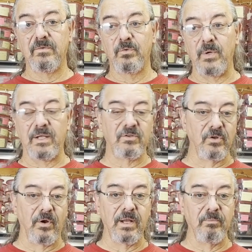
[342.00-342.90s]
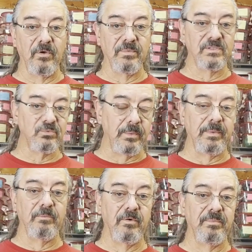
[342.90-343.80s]
quick darting movements,
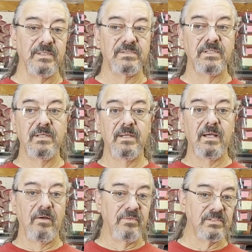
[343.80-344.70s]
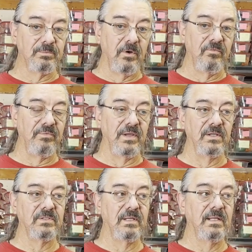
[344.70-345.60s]
swimming movements of the small
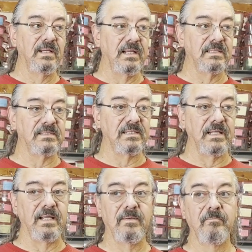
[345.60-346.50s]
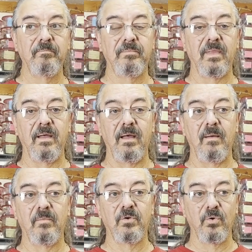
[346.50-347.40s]
fish. It's the
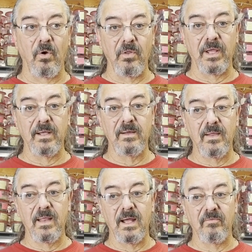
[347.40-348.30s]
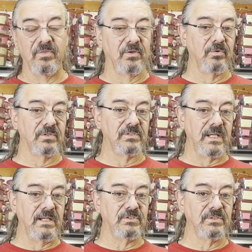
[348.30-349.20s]
crawling of the
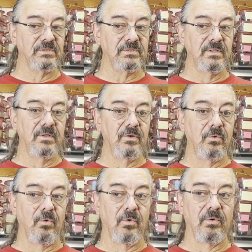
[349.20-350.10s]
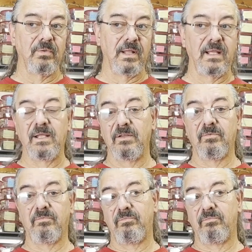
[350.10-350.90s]
crustaceans, or like in